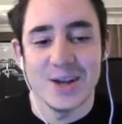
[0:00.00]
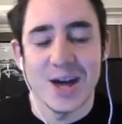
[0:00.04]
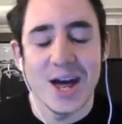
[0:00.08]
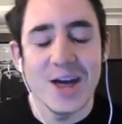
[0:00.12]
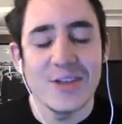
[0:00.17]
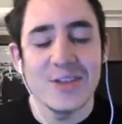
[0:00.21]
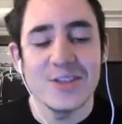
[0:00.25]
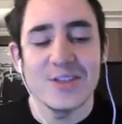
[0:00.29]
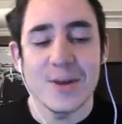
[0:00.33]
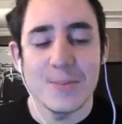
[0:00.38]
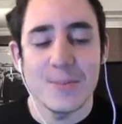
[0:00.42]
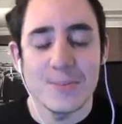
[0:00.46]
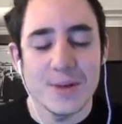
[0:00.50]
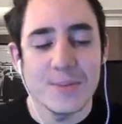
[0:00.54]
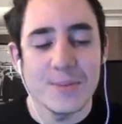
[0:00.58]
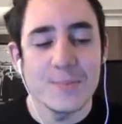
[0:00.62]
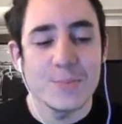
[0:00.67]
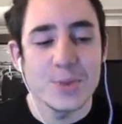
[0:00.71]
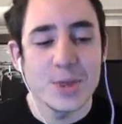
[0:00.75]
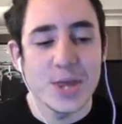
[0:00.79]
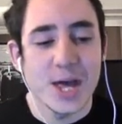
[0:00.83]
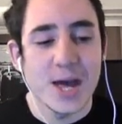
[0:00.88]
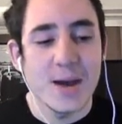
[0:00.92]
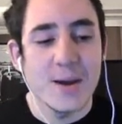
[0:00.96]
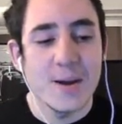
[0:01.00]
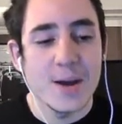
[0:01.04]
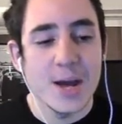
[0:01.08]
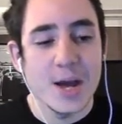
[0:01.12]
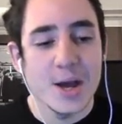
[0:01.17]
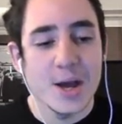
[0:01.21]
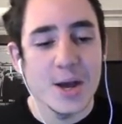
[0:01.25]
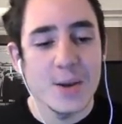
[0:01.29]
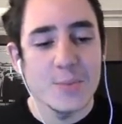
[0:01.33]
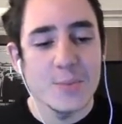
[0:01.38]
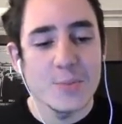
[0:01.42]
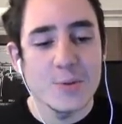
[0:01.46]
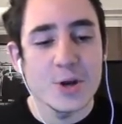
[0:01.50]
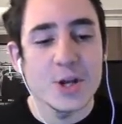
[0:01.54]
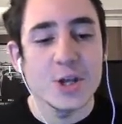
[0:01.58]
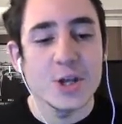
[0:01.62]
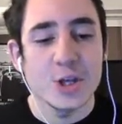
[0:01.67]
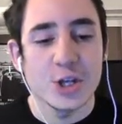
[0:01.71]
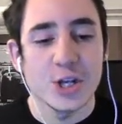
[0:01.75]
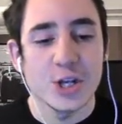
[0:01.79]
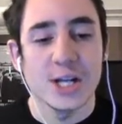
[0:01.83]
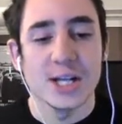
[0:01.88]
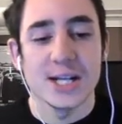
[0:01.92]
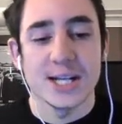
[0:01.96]
I think they're pretty
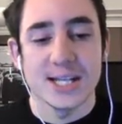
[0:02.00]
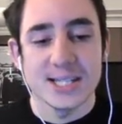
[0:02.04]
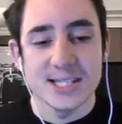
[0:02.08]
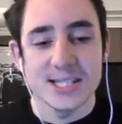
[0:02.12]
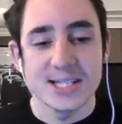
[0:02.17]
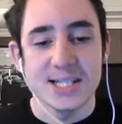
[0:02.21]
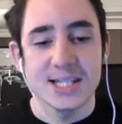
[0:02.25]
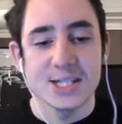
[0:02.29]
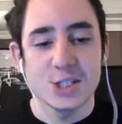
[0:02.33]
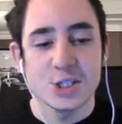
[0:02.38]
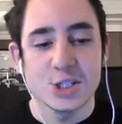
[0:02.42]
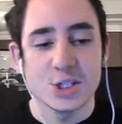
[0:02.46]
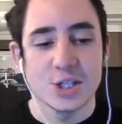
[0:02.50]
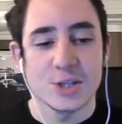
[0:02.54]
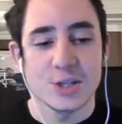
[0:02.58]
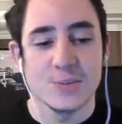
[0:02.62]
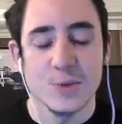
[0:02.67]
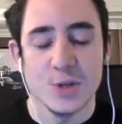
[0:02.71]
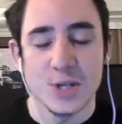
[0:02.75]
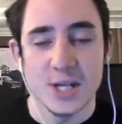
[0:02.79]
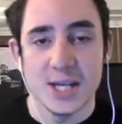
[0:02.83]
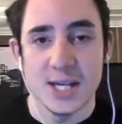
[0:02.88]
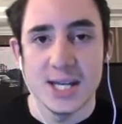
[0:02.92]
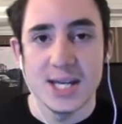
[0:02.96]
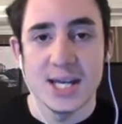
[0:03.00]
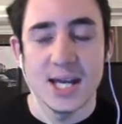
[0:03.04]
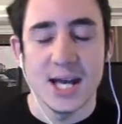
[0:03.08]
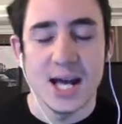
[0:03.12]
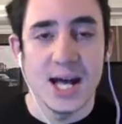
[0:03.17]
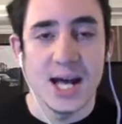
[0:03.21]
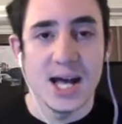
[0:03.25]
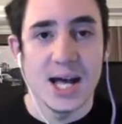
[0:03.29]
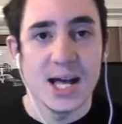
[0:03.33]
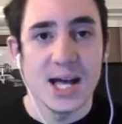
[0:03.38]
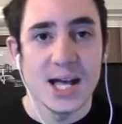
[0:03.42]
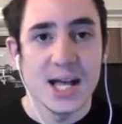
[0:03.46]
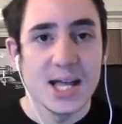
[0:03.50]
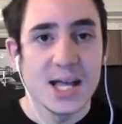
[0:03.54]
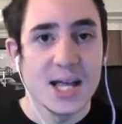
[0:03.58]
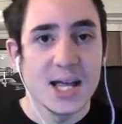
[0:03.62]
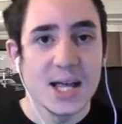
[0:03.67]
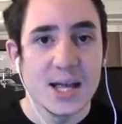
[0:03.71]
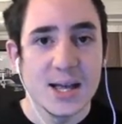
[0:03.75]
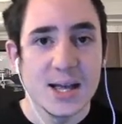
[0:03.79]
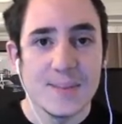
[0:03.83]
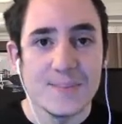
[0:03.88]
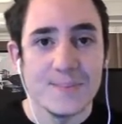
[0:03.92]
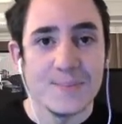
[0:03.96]
good at listening to the community
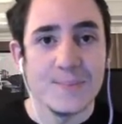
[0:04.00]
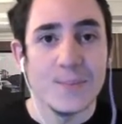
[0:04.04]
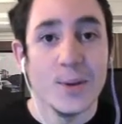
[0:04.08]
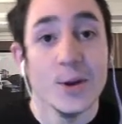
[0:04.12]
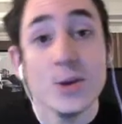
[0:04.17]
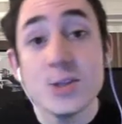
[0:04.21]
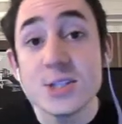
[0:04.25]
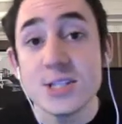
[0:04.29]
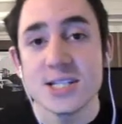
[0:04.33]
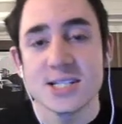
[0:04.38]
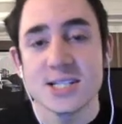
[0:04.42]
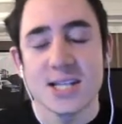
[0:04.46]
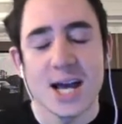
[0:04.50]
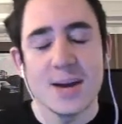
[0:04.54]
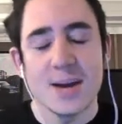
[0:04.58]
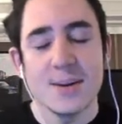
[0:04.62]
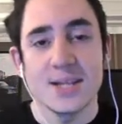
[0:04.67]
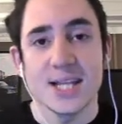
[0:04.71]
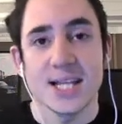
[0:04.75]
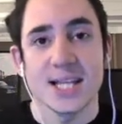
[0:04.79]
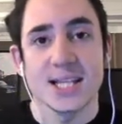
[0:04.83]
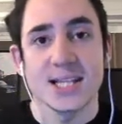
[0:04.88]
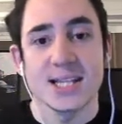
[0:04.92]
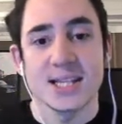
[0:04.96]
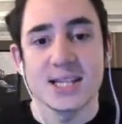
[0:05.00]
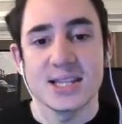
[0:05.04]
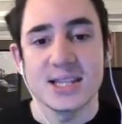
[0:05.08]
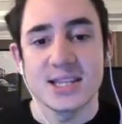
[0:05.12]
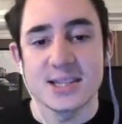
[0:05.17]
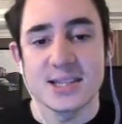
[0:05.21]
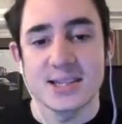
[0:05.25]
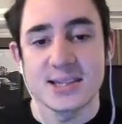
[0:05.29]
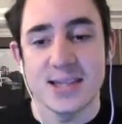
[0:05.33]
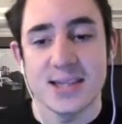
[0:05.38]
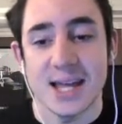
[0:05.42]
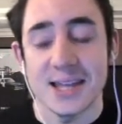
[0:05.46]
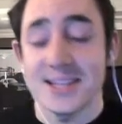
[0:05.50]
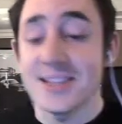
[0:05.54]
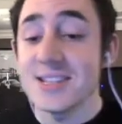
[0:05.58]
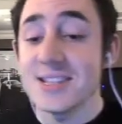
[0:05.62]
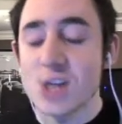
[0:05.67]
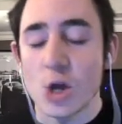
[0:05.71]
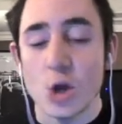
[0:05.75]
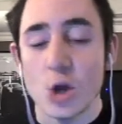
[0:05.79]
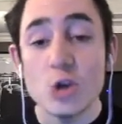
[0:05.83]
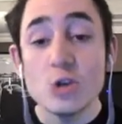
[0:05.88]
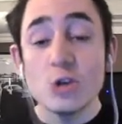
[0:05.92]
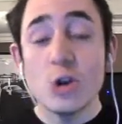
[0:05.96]
most of the time. I think there's a
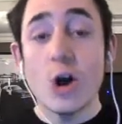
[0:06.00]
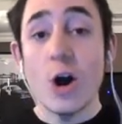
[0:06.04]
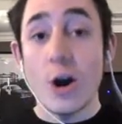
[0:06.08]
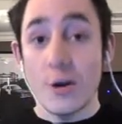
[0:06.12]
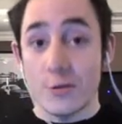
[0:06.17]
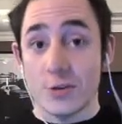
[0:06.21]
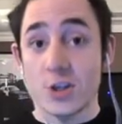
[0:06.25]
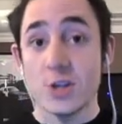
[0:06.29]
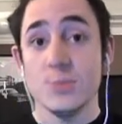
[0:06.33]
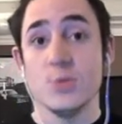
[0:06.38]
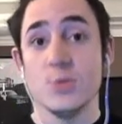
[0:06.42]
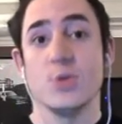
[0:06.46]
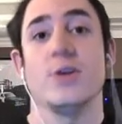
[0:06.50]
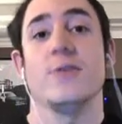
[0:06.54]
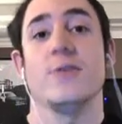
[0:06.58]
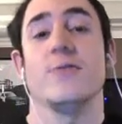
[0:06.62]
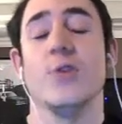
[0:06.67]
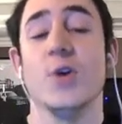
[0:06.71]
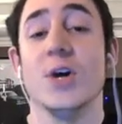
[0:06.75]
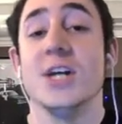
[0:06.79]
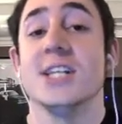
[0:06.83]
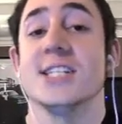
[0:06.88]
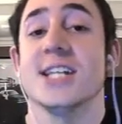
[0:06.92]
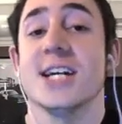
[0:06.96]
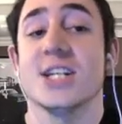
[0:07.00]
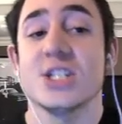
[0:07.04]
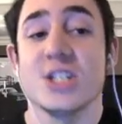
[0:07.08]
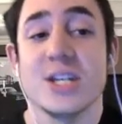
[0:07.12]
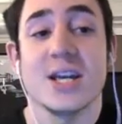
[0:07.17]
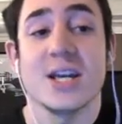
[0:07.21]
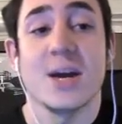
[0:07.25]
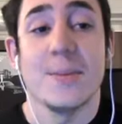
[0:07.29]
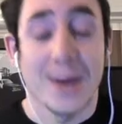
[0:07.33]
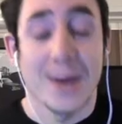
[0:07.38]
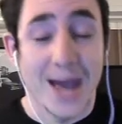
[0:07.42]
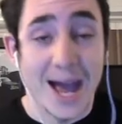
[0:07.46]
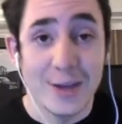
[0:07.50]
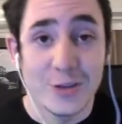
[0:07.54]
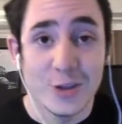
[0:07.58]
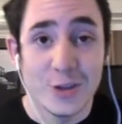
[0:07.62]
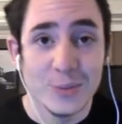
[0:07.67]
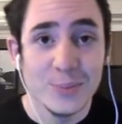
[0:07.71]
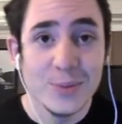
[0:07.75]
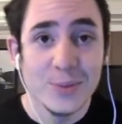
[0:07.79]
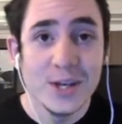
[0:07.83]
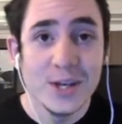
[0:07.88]
lot of community voice actually coming at them.